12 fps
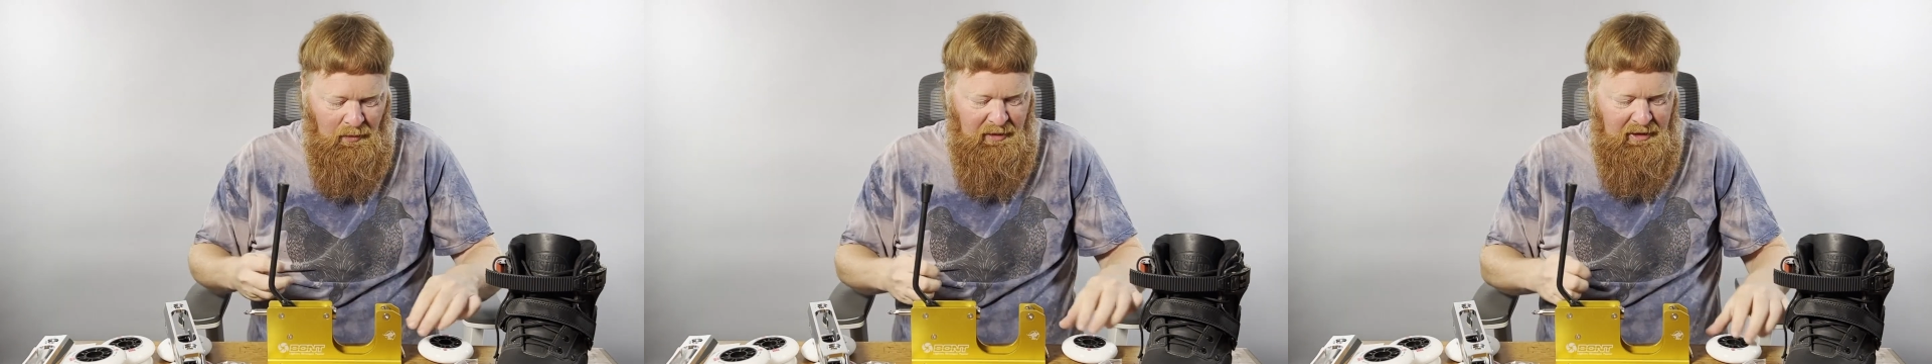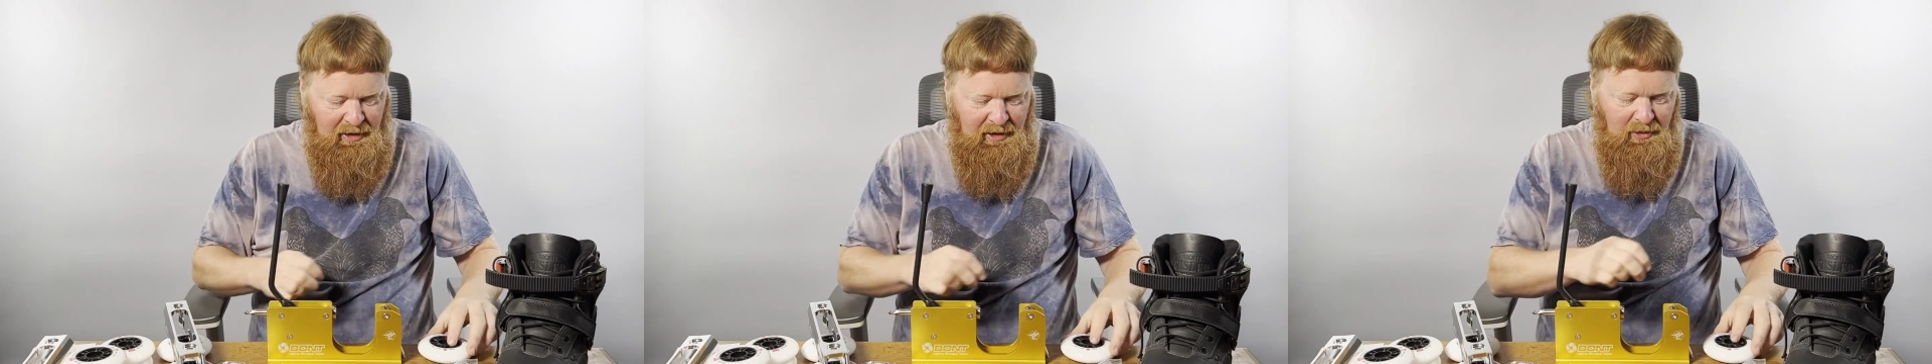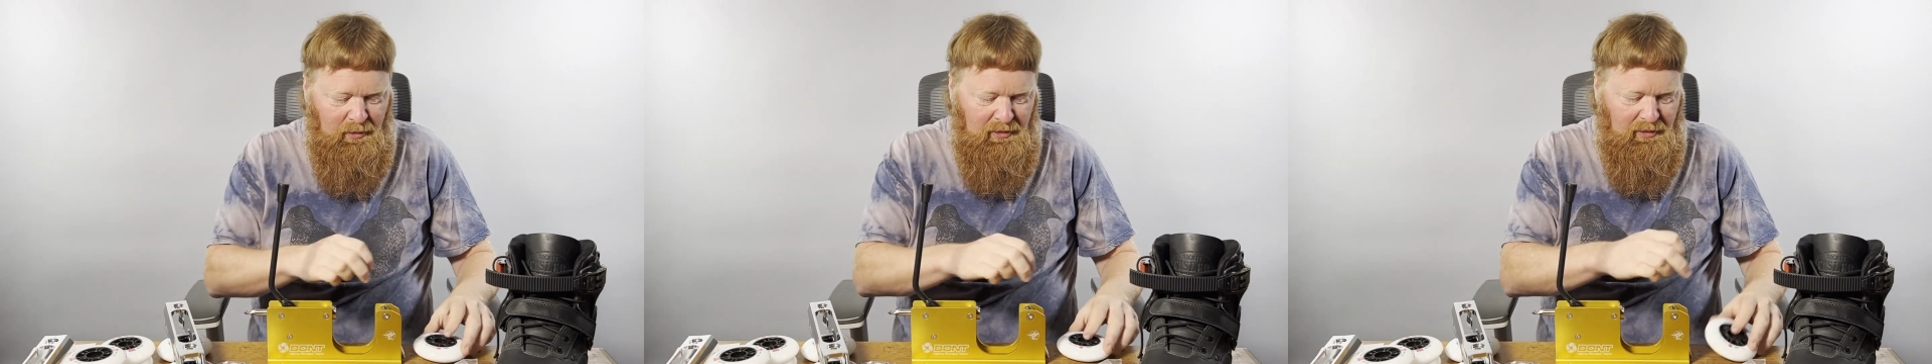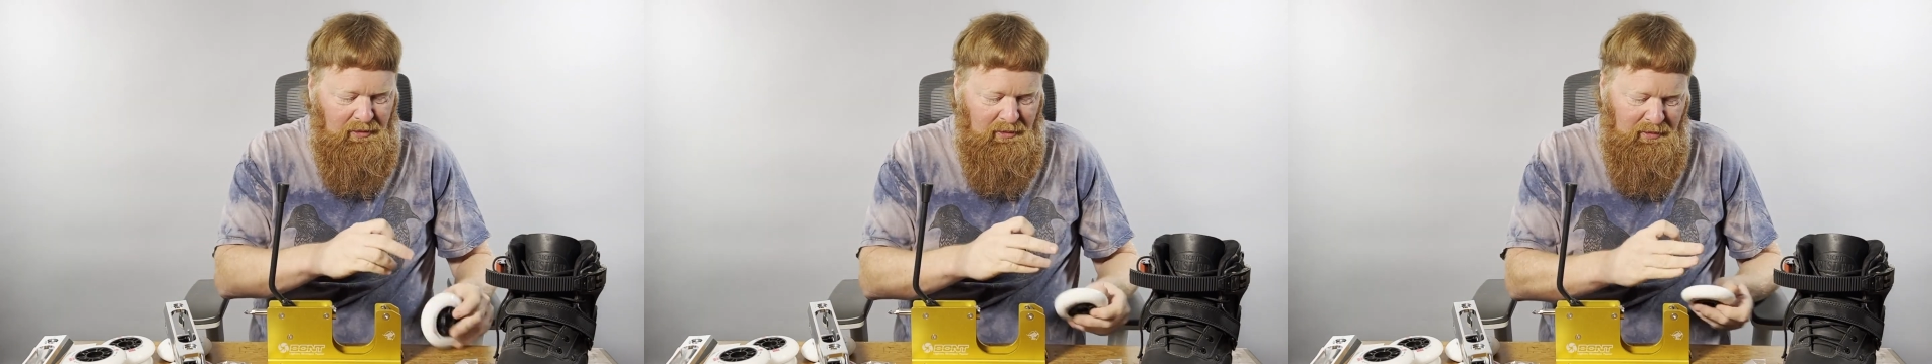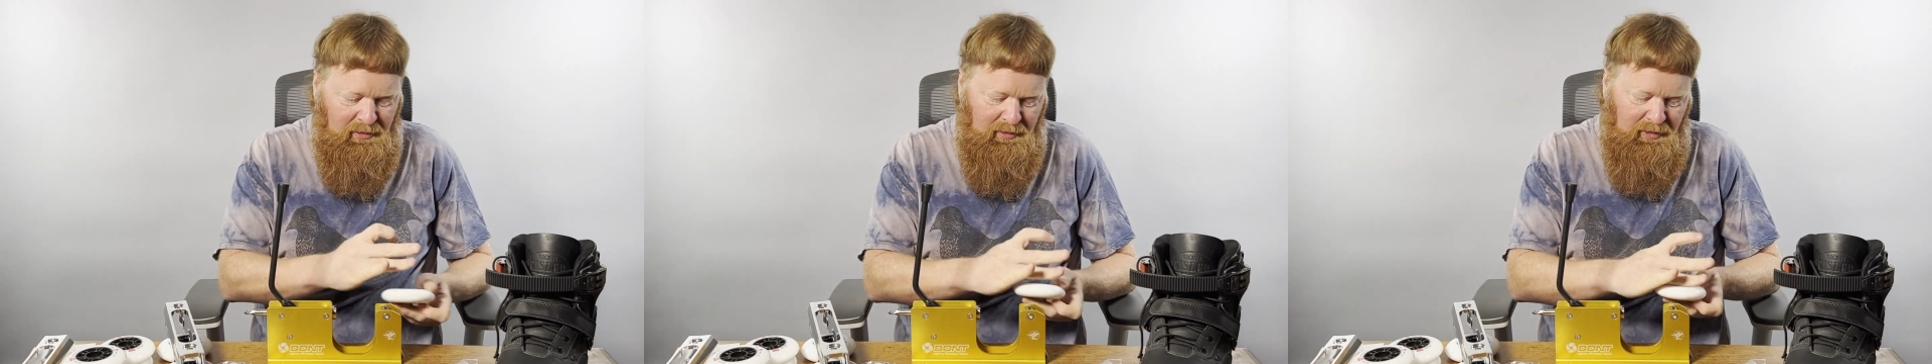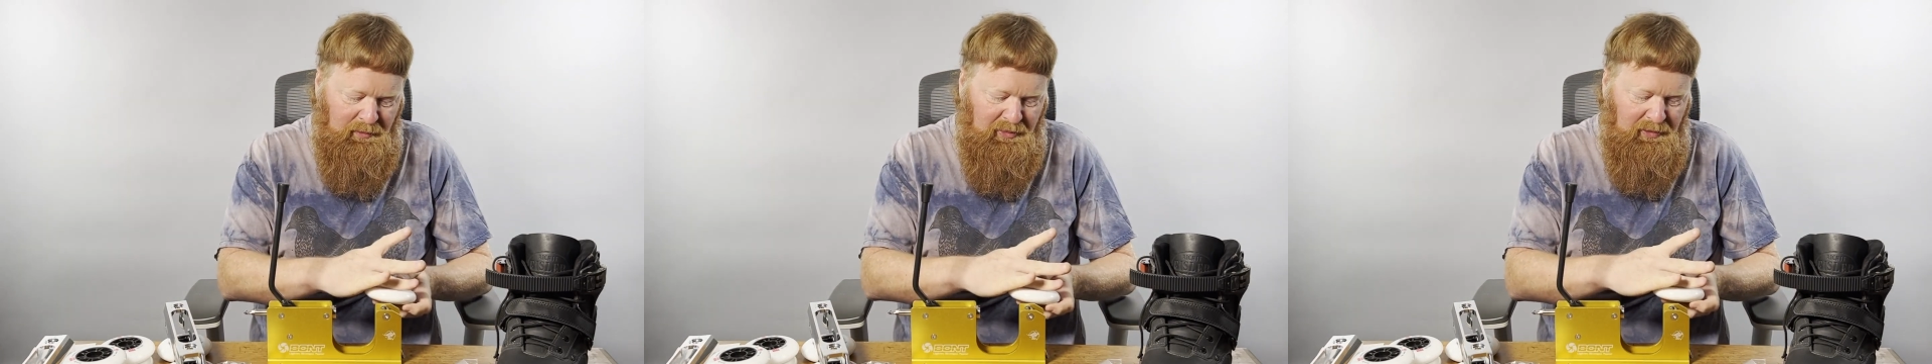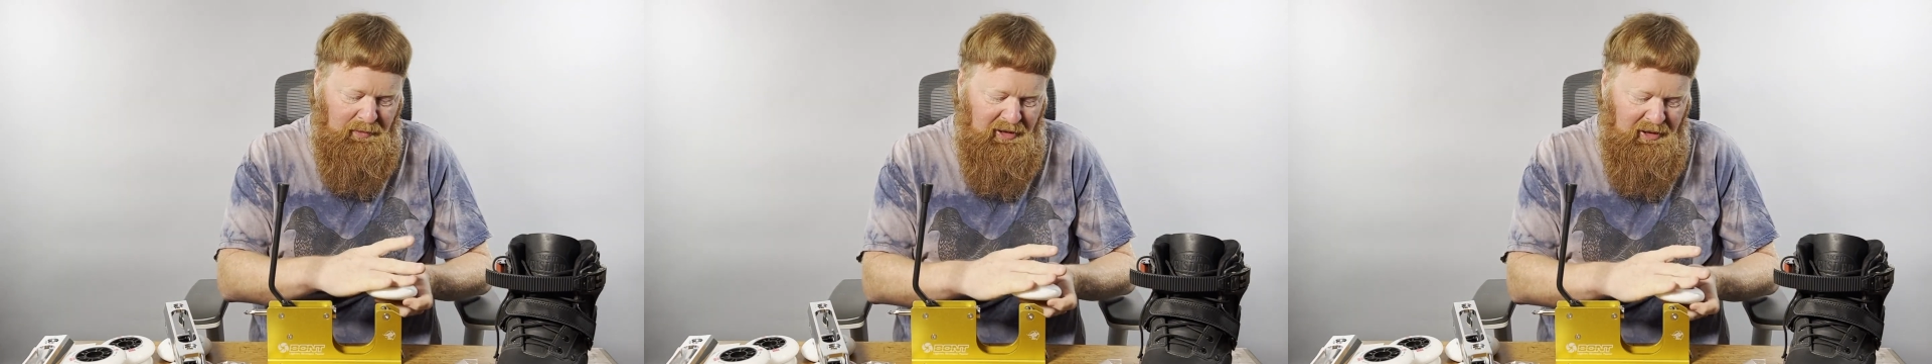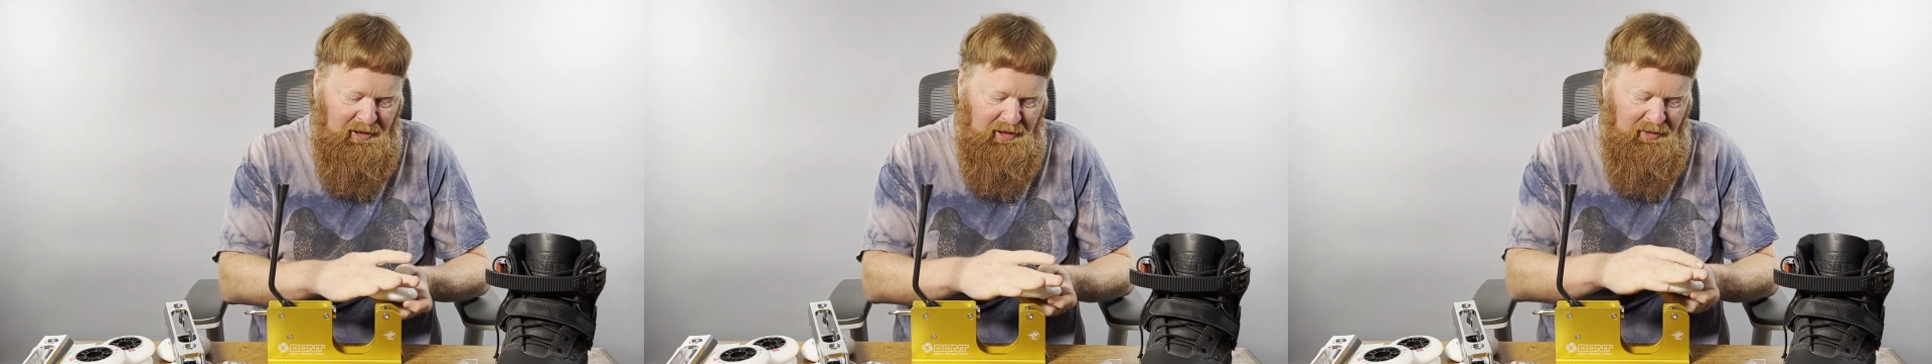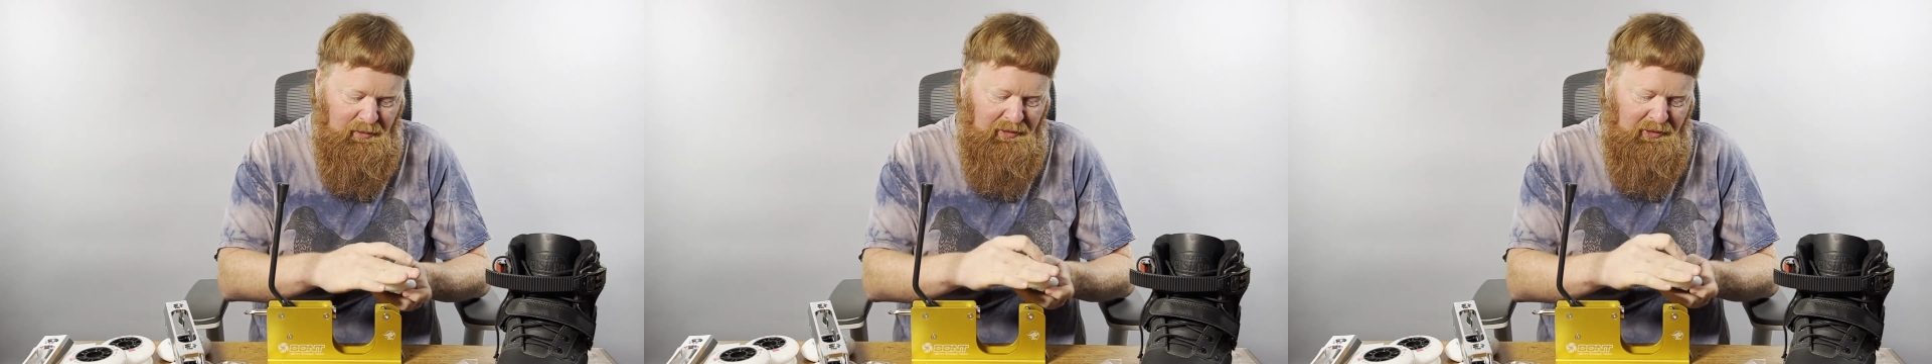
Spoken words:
We get our wheel, you put the bearing in on one